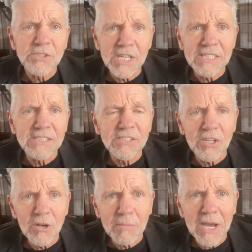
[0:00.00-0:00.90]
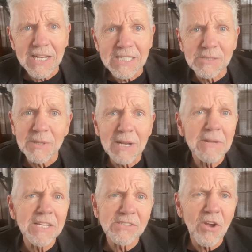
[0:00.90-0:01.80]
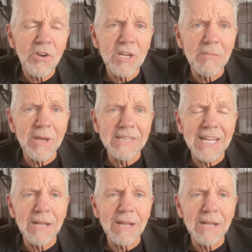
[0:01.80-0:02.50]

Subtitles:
changes in our bodies, but I'm not talking about that.